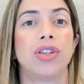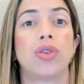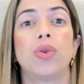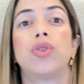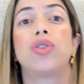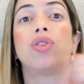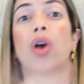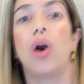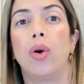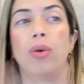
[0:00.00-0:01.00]
to
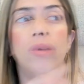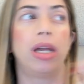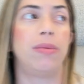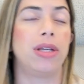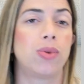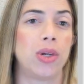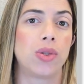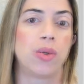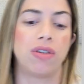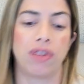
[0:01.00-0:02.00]
go in between
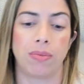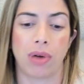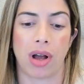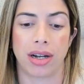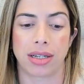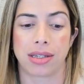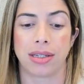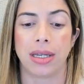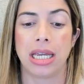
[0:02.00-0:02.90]
two different products.